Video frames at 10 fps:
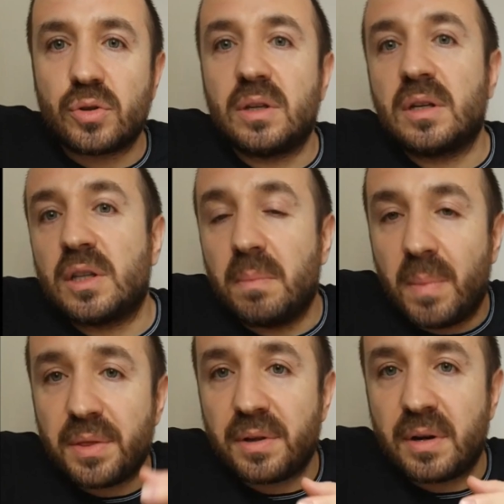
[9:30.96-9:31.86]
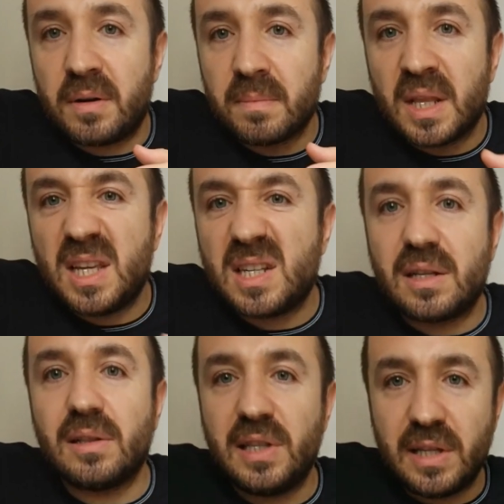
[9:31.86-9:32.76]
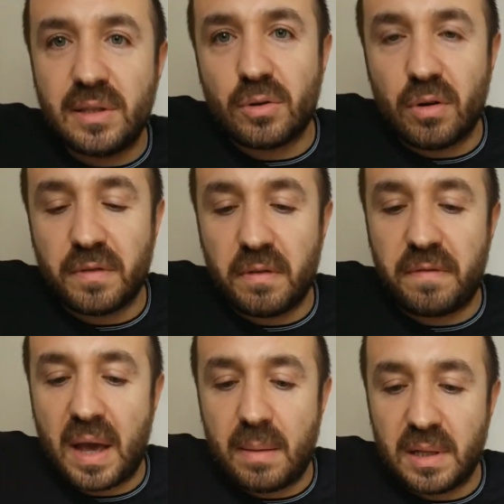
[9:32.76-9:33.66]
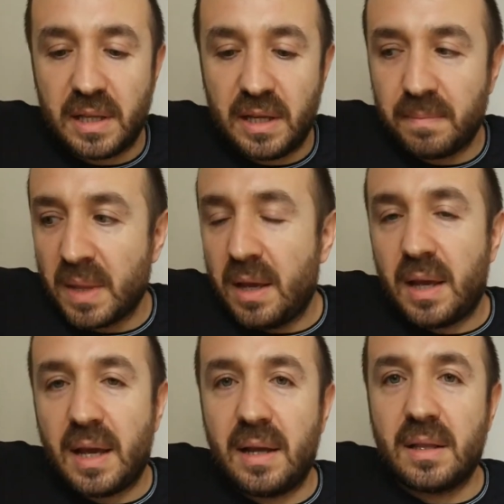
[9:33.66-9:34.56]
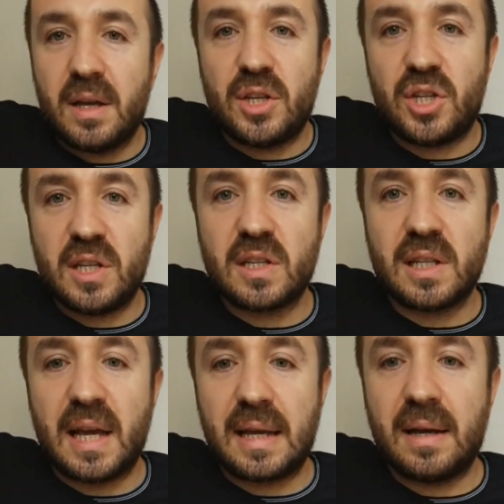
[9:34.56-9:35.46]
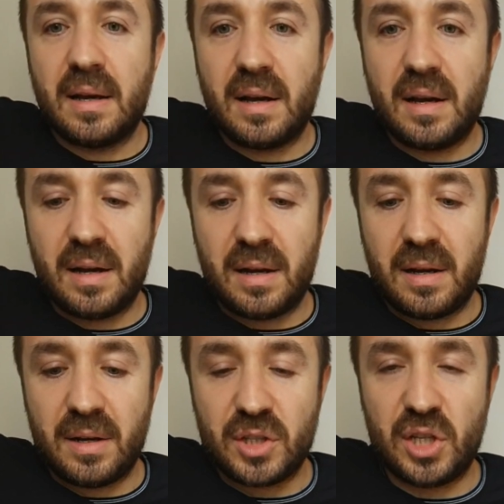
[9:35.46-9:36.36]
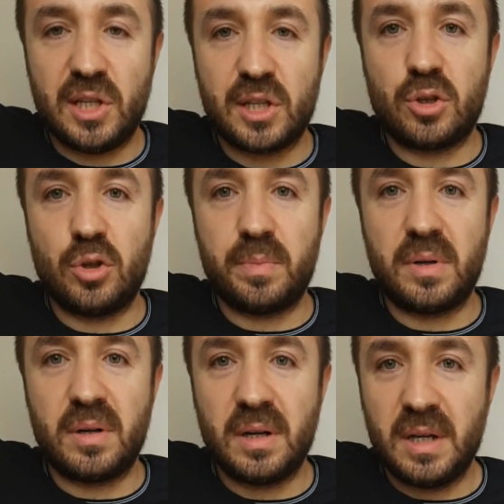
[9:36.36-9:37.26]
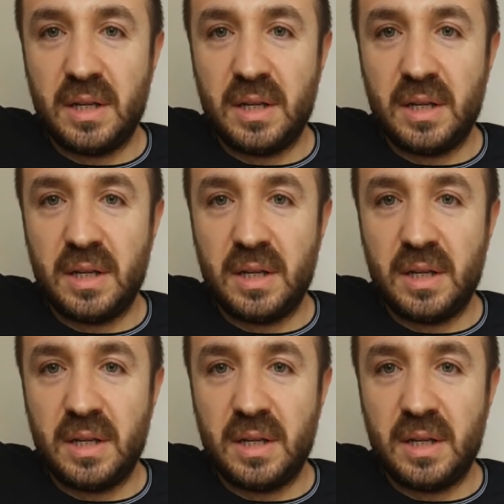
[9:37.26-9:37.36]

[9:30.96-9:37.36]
the mother is the leader of the family, and she is like she's super